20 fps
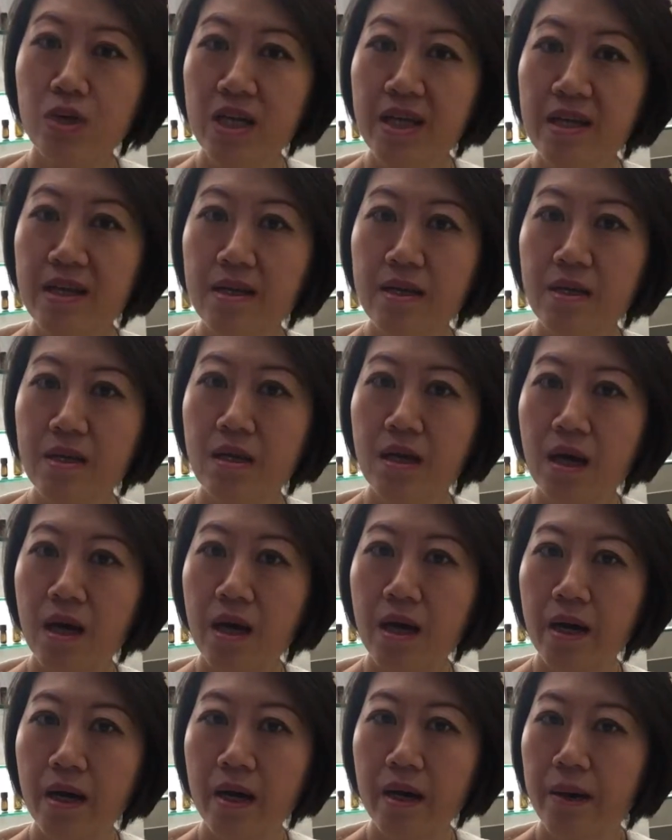it
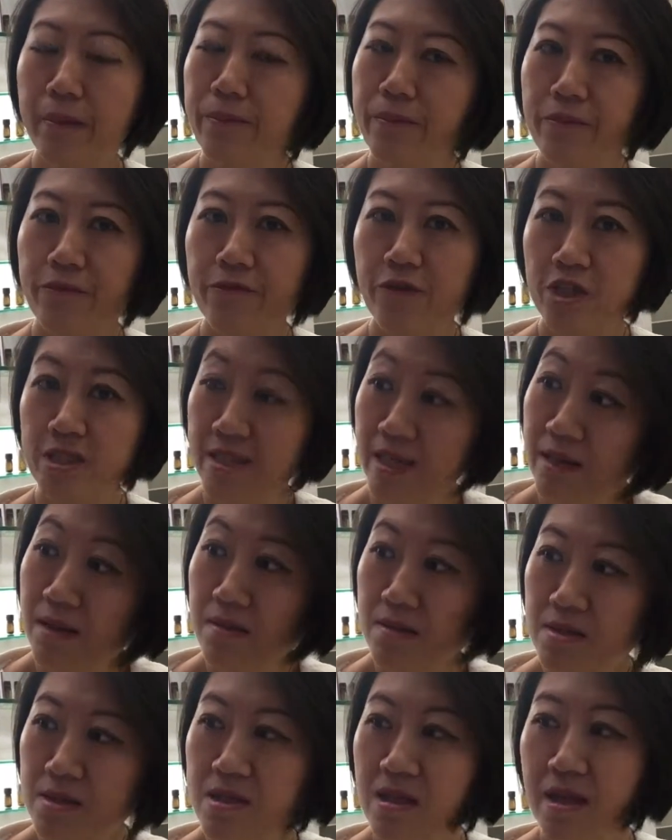uh, for
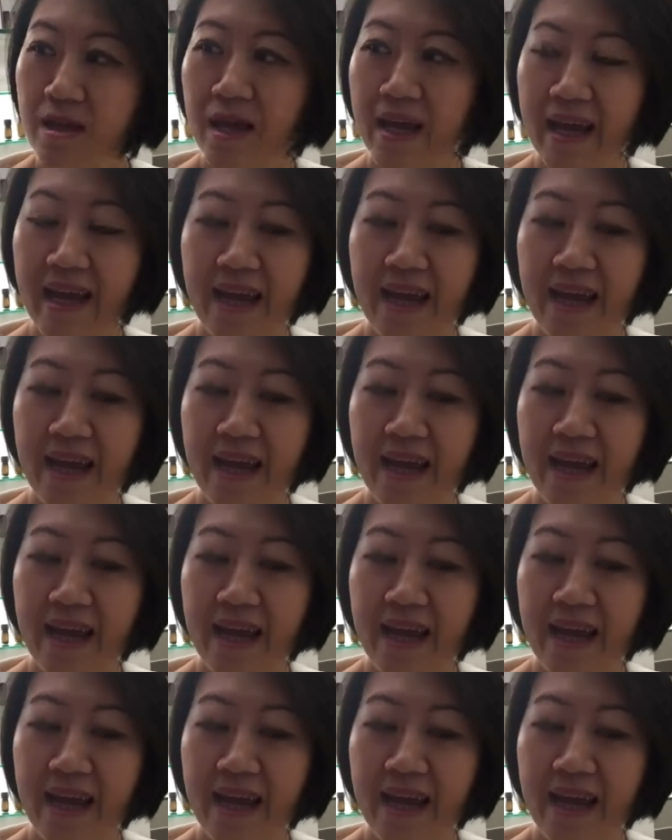sales mm-hmm.